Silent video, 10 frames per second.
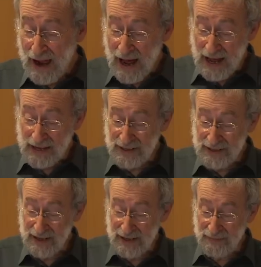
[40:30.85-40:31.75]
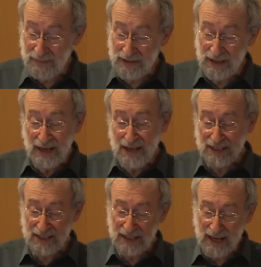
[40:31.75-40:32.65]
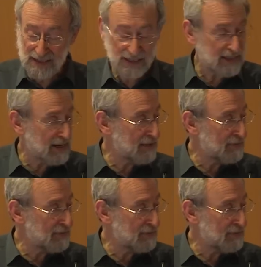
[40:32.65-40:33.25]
And the last